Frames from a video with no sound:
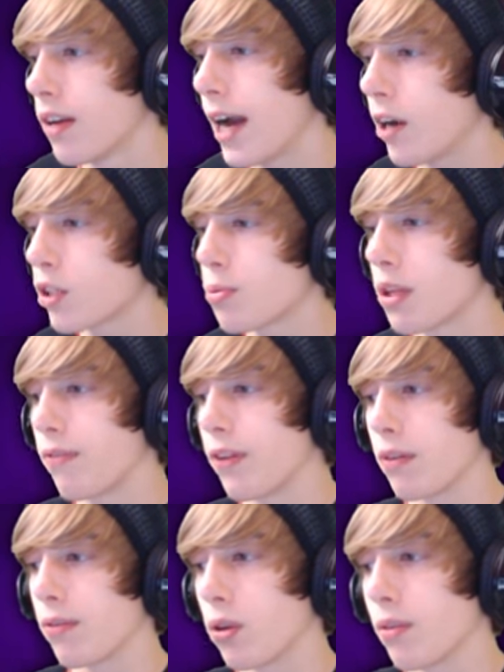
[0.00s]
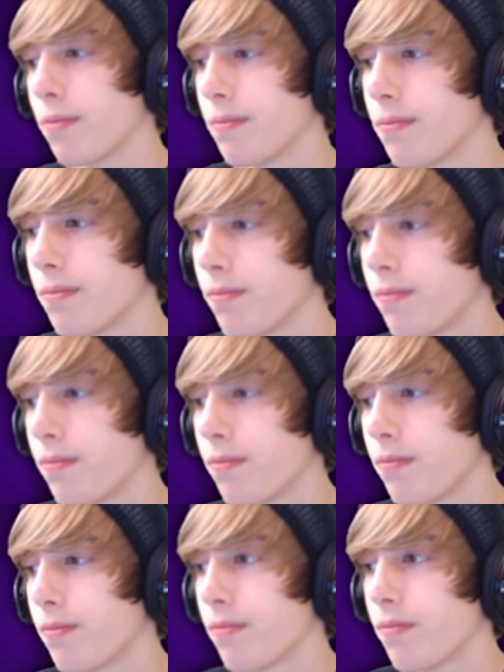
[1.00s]
outspeeds Vikavolt.
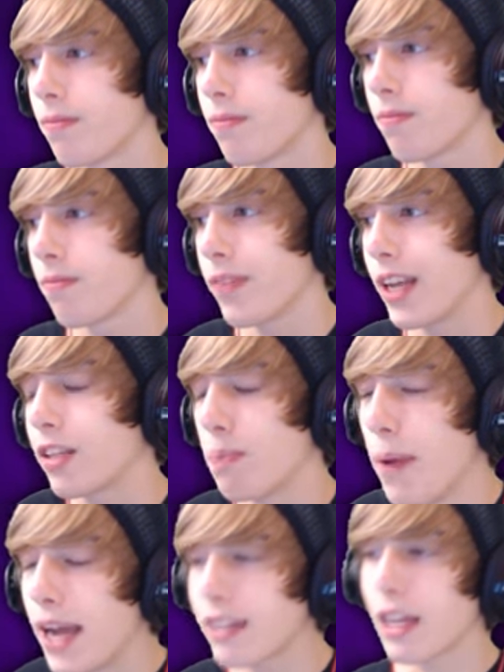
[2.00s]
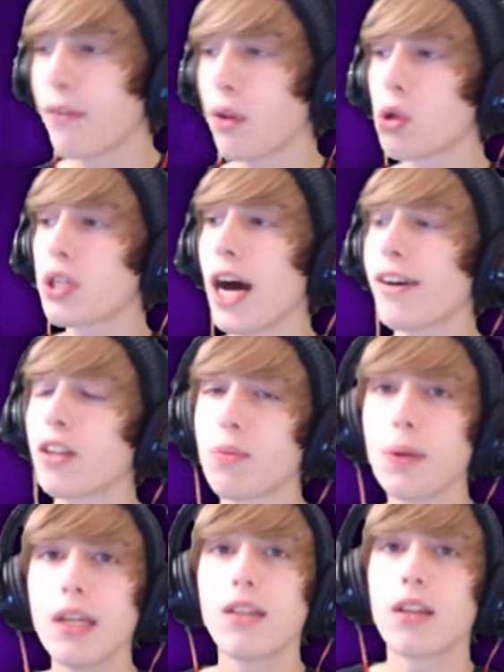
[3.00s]
Its base evolution
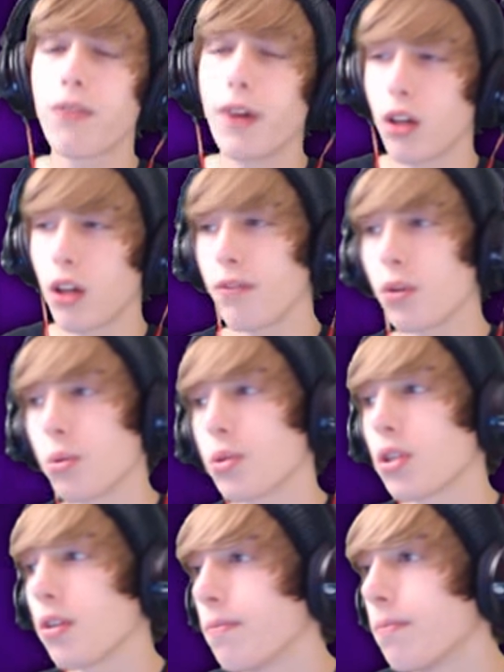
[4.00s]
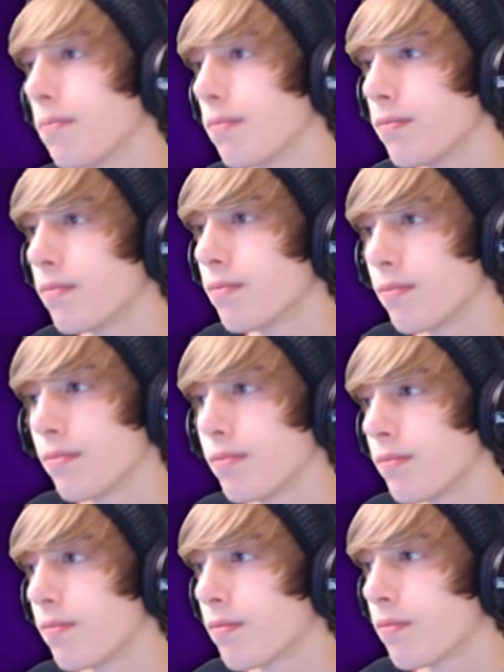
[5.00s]
outspeeds its final evolution.
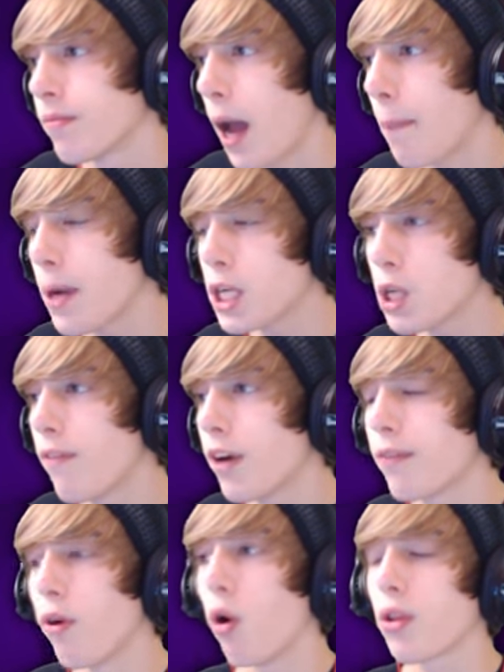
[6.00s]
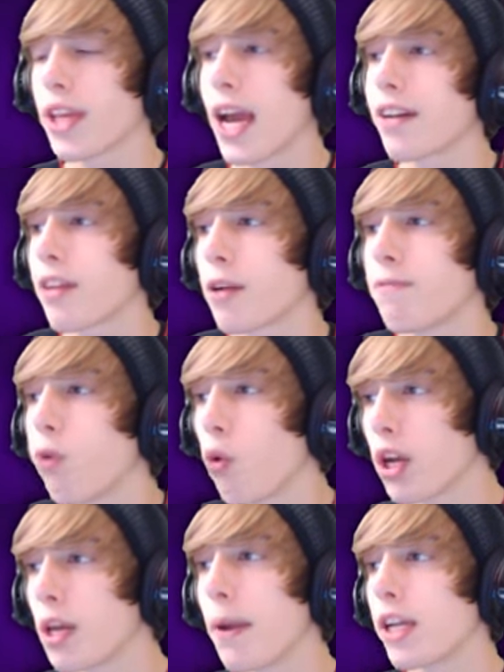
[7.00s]
I'm pretty sure Big only has like
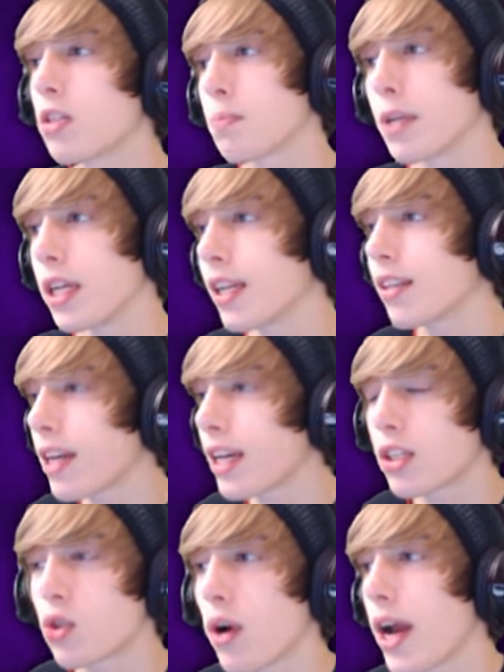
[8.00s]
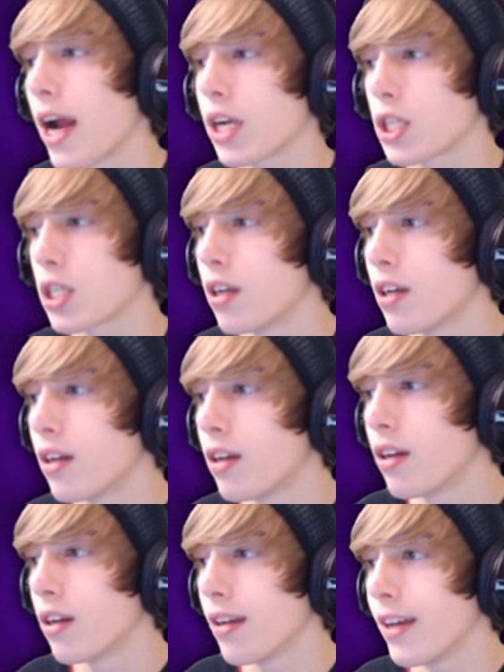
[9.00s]
40 base speed. It's, it's trash.
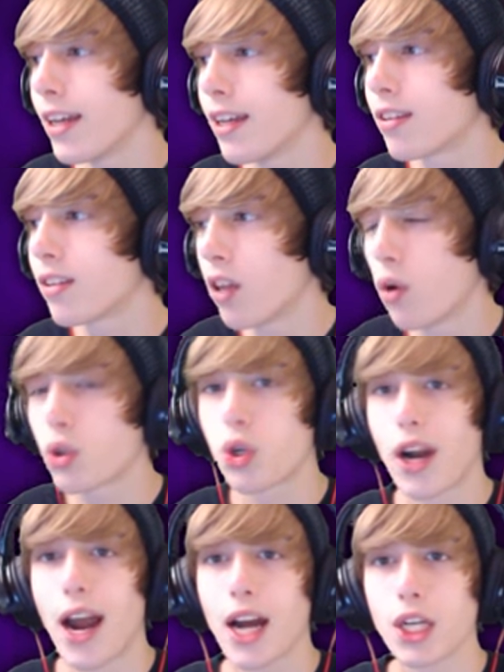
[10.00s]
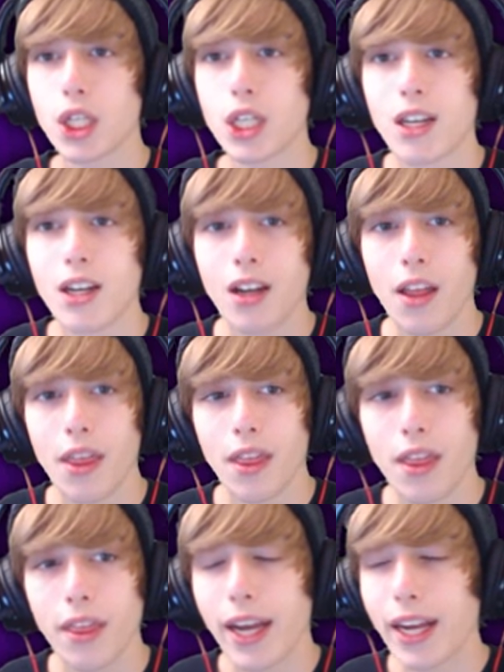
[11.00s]
It is so trash.
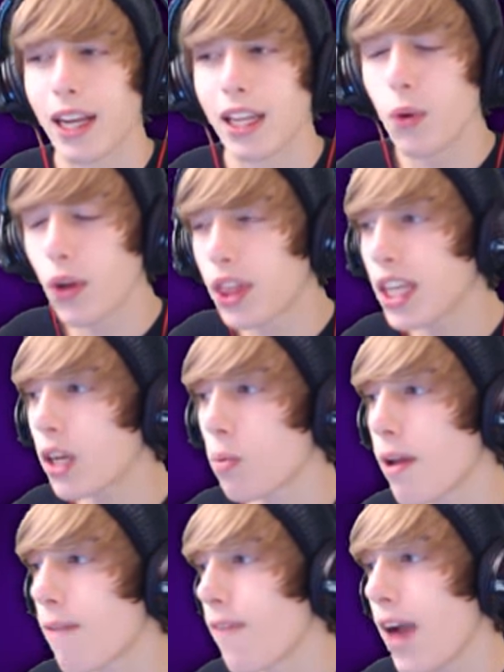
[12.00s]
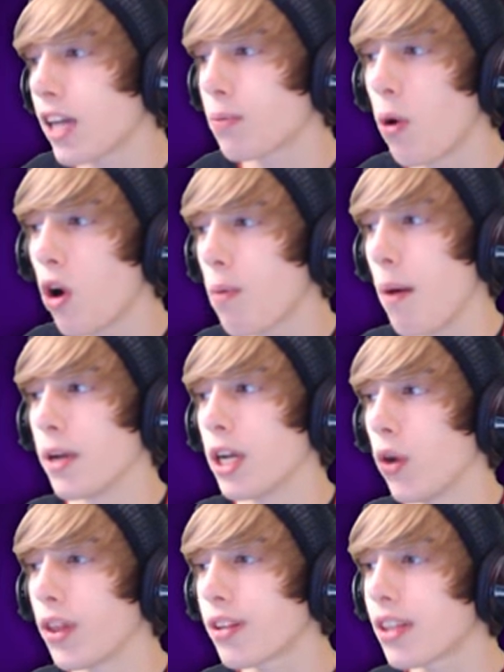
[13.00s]
Like, you would think it would be a fast Pokemon, but
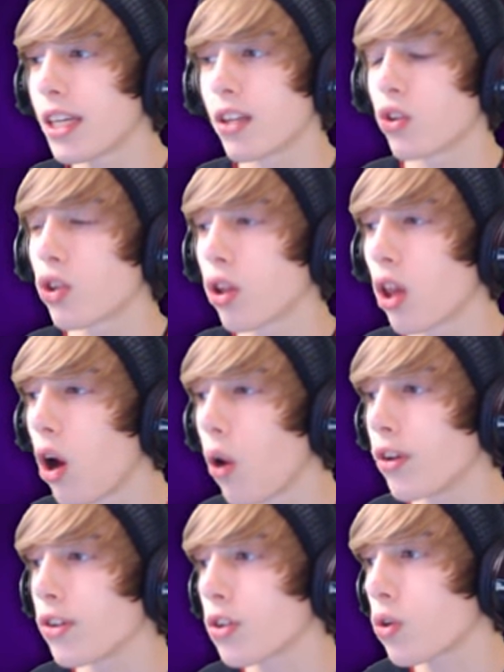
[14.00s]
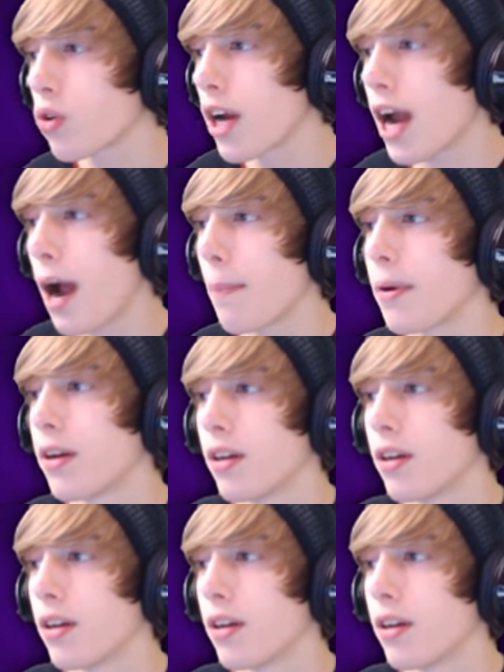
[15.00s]
no, this thing is slow as crap.